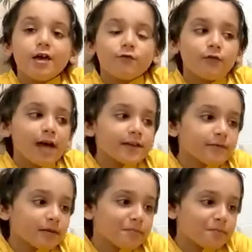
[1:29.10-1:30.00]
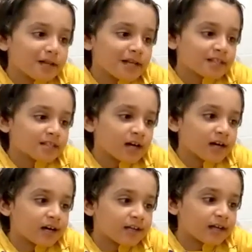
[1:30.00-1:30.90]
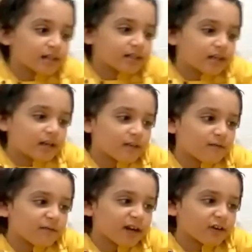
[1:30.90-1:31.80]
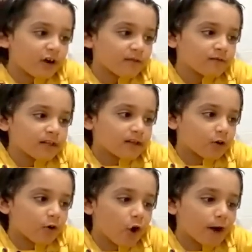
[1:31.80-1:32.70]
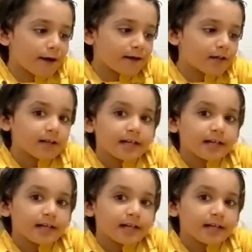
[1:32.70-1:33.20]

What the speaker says: When we place a conductor in front of the coil,